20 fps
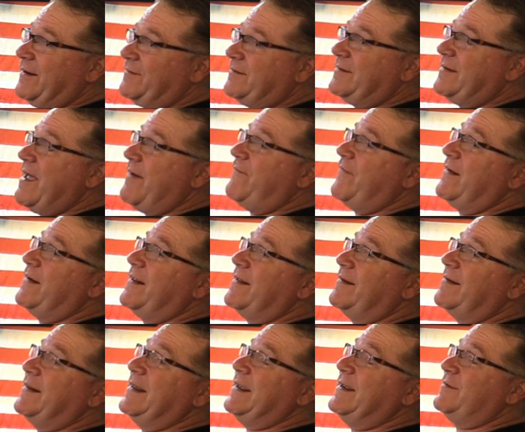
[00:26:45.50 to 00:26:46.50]
is
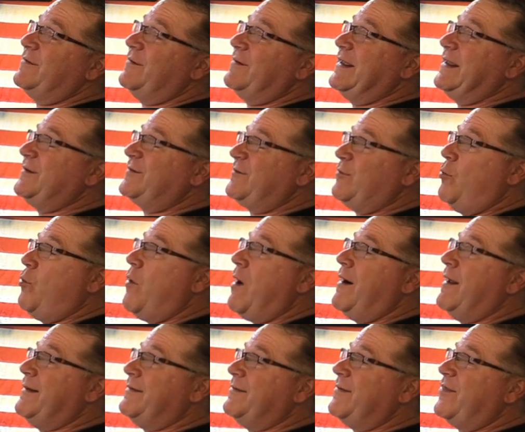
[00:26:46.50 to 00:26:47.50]
definitely at least
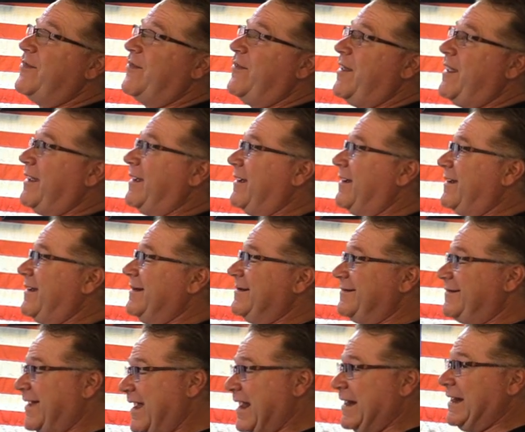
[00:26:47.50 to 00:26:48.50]
one thing
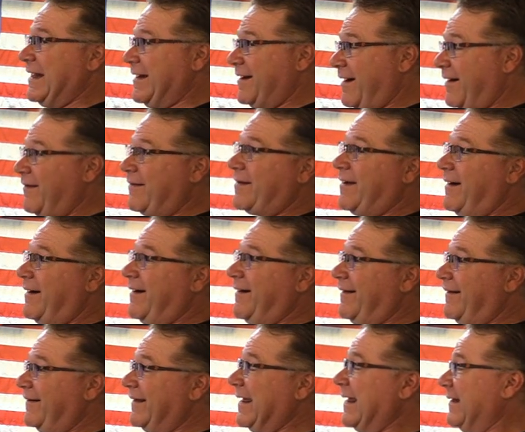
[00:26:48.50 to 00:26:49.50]
containing
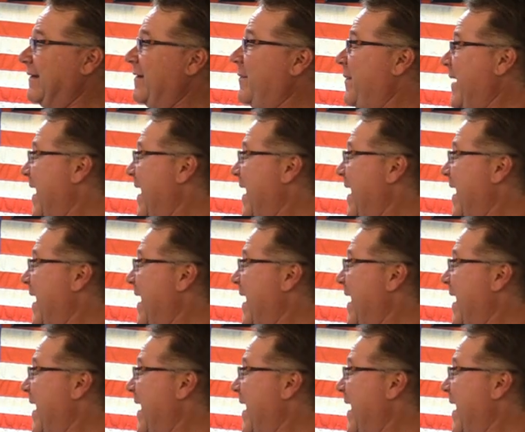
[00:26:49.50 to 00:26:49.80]
alcohol in the